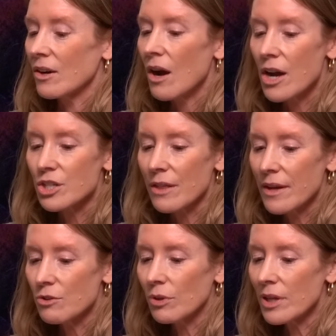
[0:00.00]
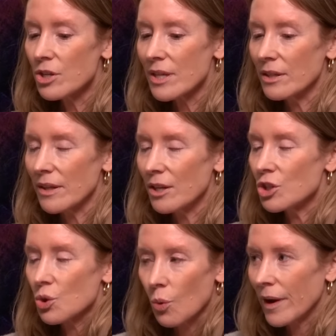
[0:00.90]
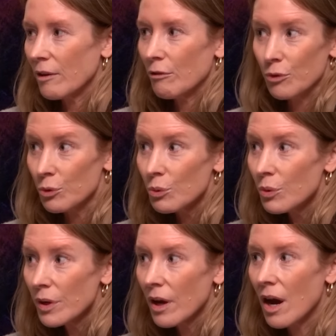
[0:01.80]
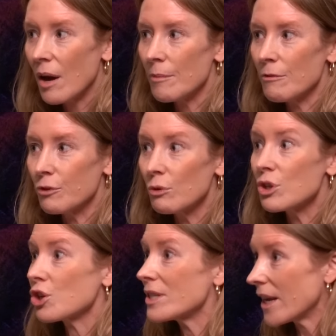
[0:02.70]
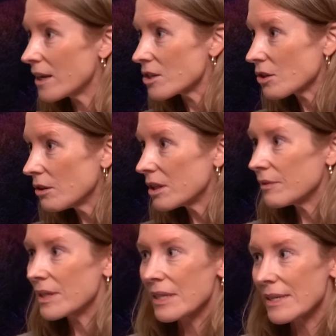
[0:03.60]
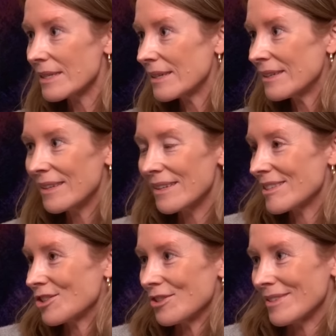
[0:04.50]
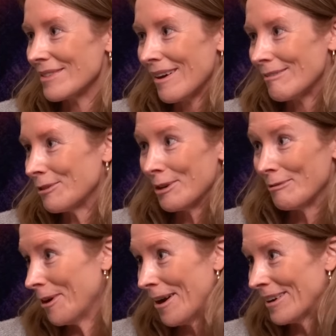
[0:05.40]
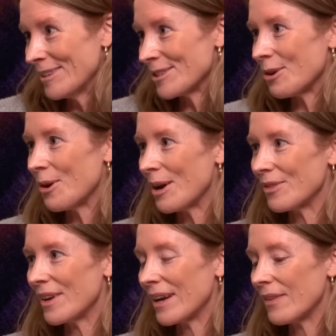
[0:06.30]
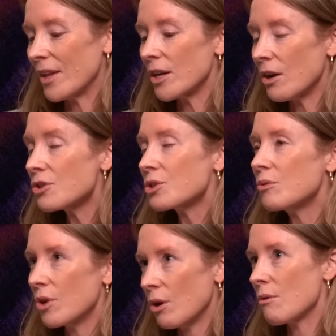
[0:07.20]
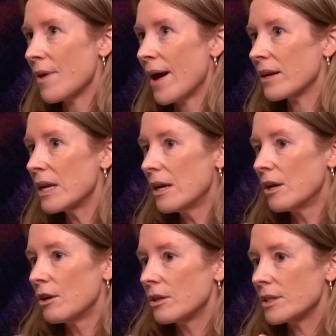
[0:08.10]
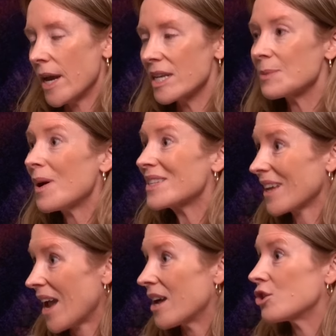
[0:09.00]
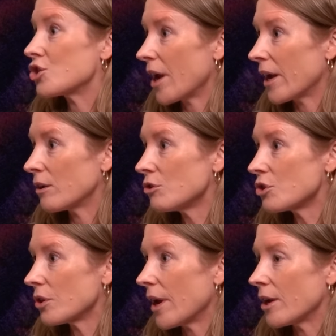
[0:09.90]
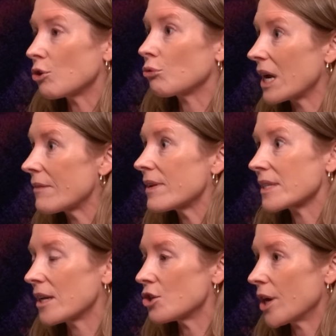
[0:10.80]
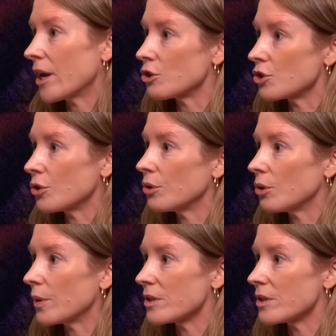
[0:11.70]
Gosh, I think really just enjoying food. Food should taste good. If it doesn't, it's just not very fun. So I think, and then also know that taste buds can change and cravings can change too.